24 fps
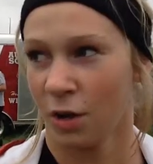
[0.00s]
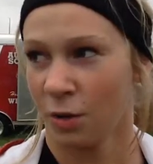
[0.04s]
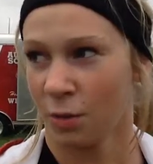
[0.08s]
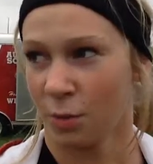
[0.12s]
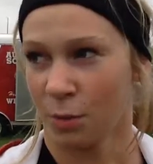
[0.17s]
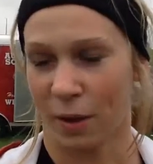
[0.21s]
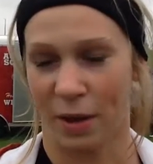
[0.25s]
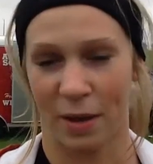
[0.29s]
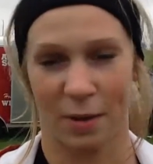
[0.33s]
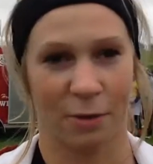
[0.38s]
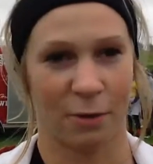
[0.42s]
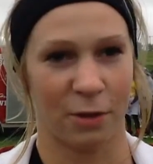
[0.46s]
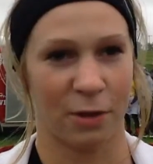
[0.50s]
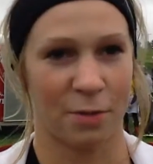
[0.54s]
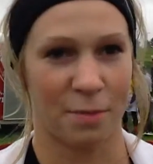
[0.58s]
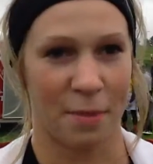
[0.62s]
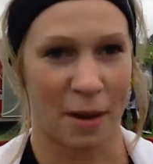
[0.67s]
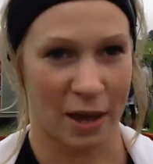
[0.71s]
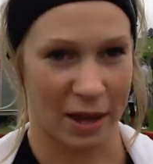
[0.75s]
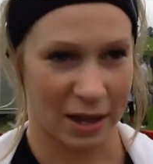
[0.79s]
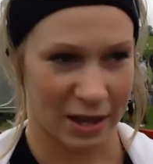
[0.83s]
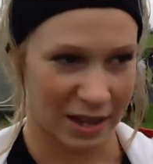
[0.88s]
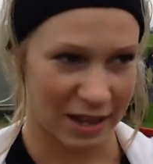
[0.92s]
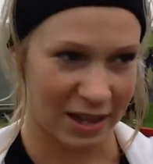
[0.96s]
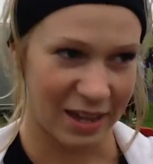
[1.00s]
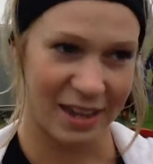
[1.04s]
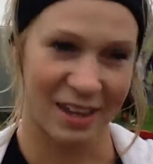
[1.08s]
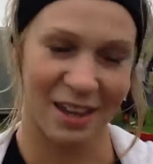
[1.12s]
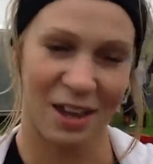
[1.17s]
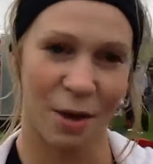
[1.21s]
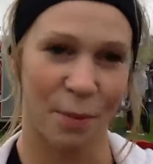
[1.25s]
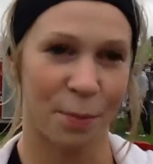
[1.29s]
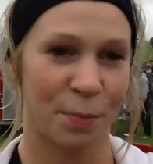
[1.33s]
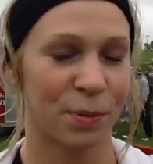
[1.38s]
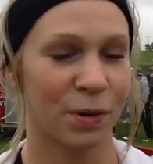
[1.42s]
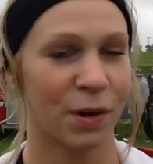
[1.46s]
went with my
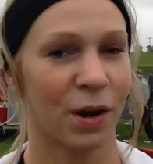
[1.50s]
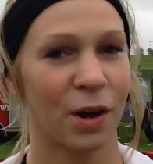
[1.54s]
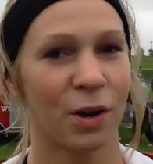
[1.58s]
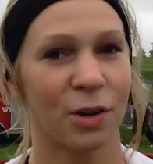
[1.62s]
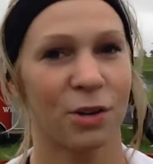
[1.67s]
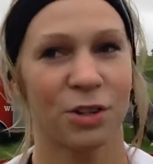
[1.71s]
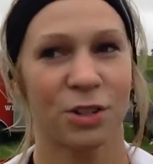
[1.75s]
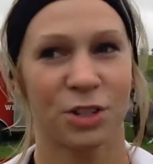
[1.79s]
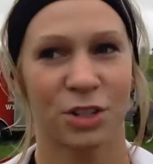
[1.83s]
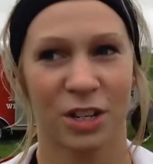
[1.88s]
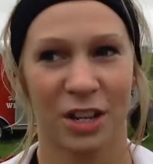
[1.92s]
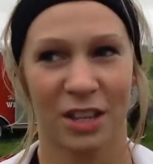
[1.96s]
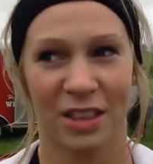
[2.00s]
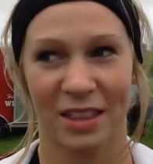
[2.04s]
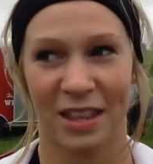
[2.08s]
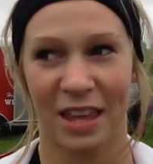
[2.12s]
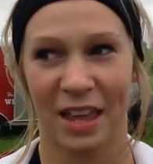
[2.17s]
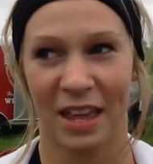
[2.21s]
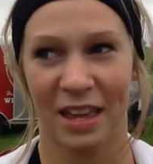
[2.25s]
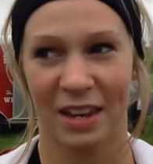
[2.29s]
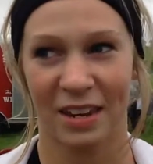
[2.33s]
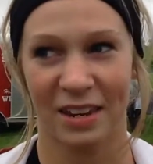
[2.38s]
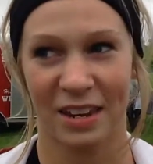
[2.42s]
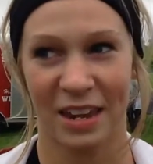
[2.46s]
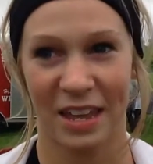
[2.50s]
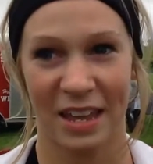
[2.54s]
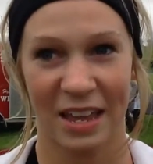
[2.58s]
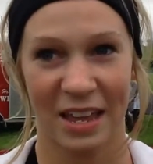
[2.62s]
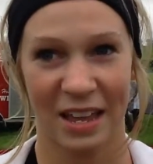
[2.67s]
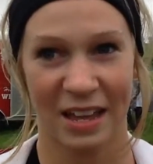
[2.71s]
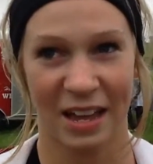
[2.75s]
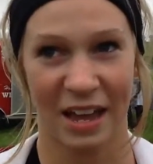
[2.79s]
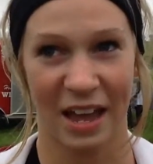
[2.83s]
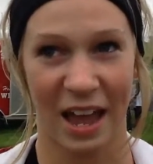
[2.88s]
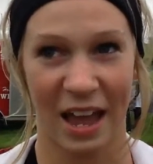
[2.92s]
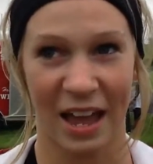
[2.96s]
approach, and then
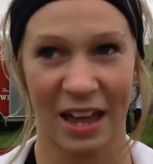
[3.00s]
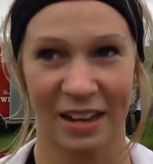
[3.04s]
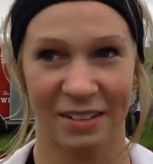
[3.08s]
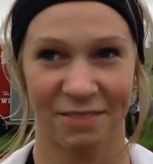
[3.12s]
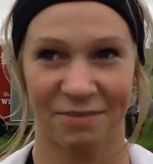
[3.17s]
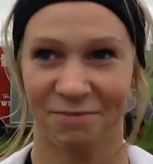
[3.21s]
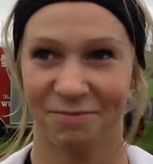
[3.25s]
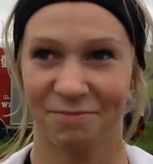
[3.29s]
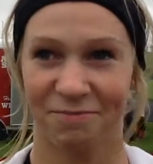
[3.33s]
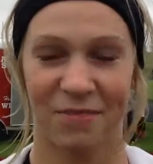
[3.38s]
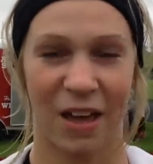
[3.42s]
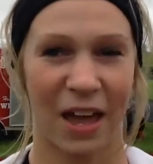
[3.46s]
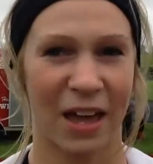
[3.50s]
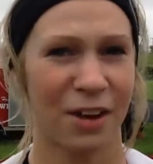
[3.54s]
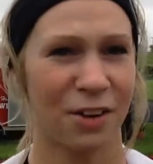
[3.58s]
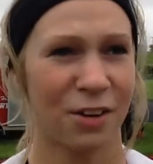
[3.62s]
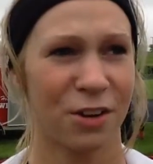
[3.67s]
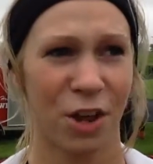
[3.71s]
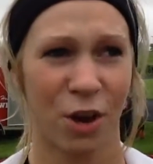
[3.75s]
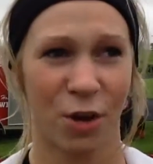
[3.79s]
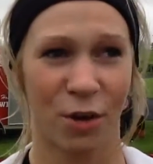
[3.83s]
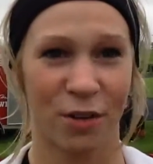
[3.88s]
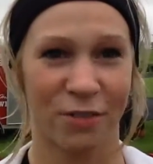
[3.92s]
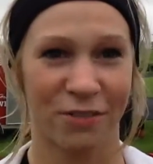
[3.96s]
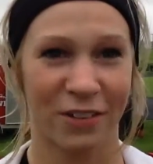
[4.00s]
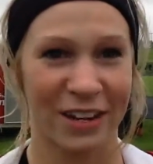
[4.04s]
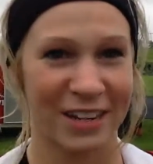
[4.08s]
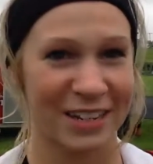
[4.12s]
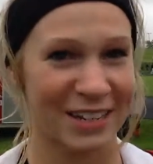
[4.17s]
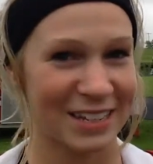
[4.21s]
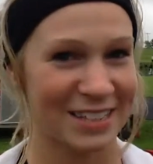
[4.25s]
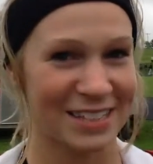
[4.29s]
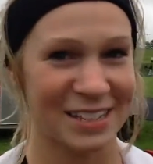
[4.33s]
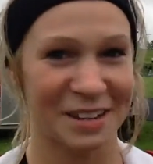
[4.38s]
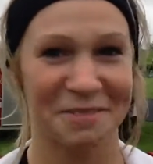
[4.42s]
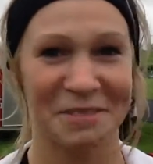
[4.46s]
I don't know if I
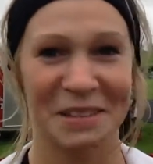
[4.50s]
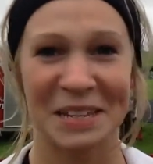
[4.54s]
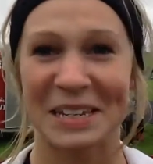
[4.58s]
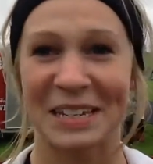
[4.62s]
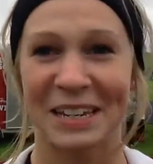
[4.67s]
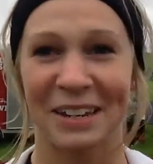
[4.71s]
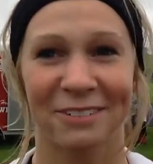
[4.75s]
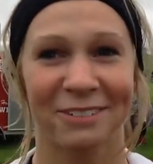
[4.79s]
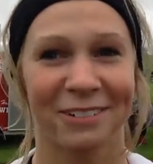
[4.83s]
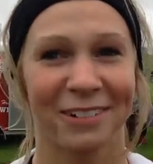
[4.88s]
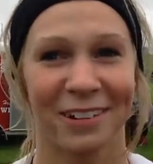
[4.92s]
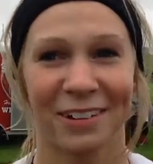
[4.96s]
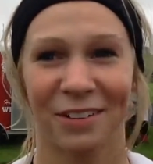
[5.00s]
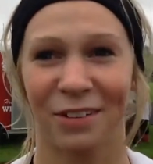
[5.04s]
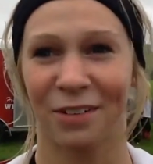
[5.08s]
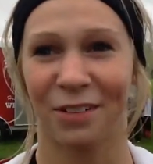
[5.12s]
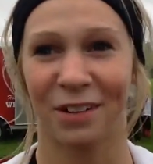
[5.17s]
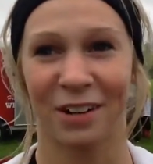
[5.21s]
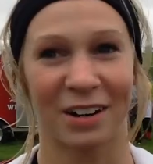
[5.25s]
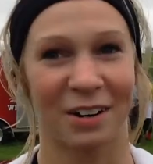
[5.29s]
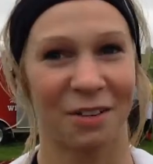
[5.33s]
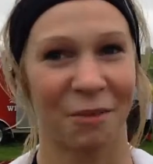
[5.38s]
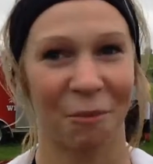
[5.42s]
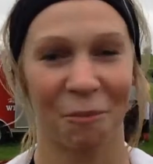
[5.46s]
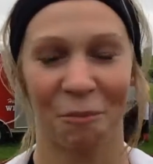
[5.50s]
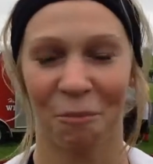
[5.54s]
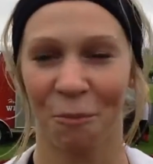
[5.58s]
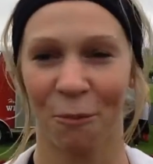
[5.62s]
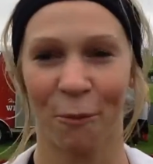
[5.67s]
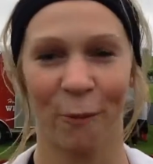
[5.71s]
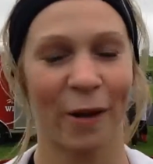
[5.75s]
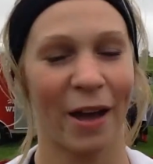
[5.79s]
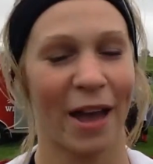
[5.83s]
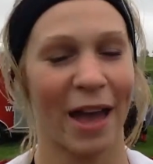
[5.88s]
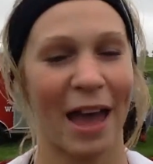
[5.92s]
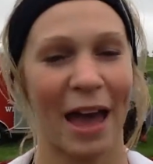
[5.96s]
did something different or
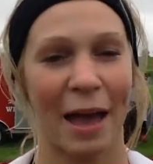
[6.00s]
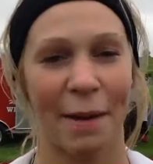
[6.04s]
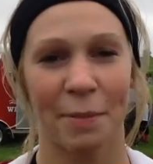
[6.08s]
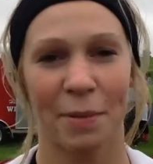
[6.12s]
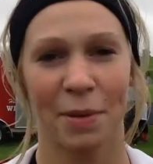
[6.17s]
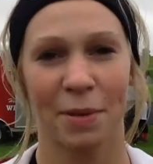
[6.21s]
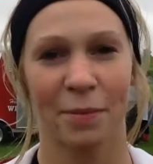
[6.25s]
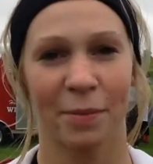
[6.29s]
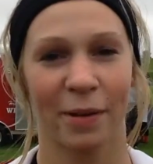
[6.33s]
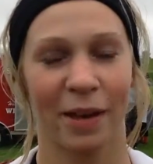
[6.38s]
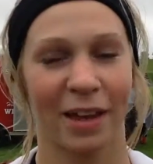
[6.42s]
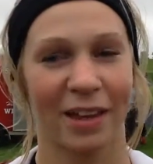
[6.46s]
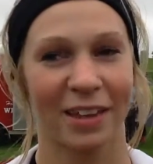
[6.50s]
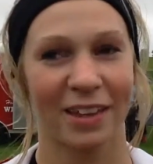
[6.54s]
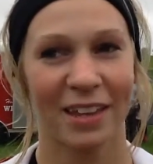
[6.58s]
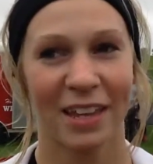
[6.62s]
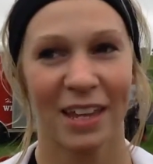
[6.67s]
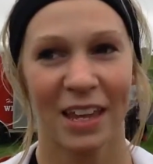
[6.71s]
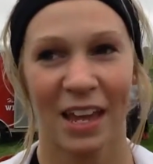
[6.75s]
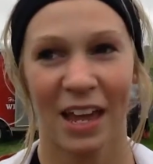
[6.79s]
what happened, but